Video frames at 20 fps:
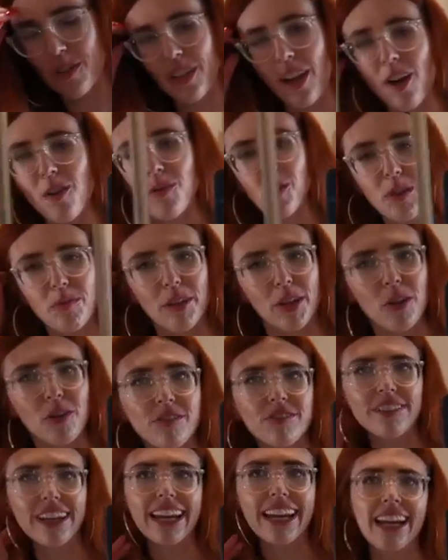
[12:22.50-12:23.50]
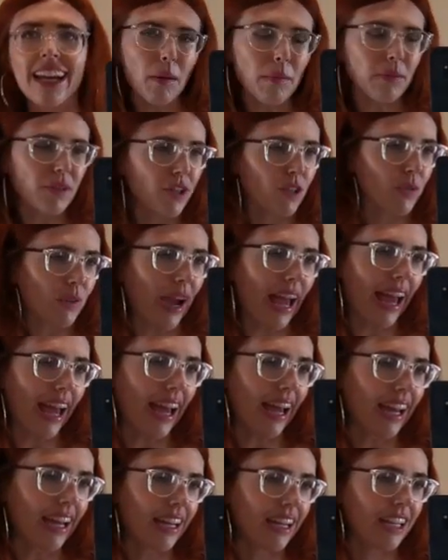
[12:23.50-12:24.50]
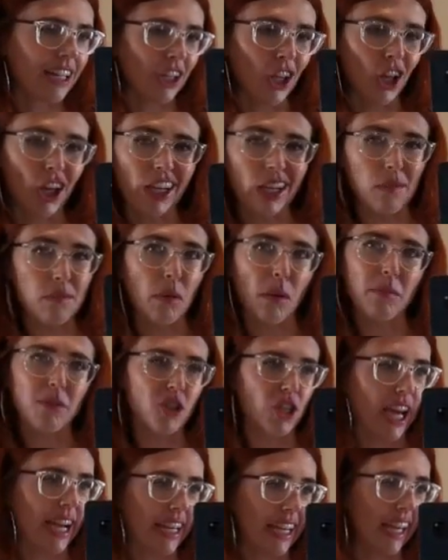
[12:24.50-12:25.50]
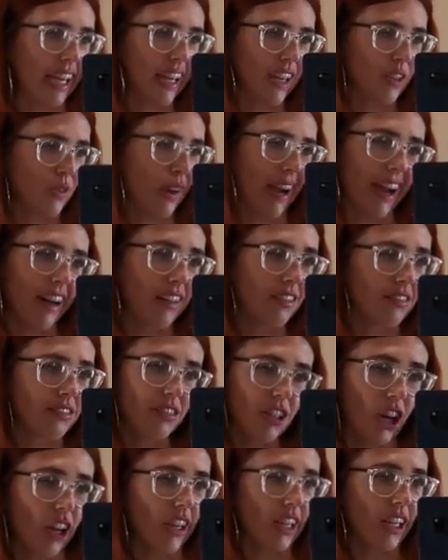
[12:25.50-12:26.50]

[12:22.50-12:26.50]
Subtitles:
So I want to be comfy, and I'll probably just wear like a bomber jacket as well,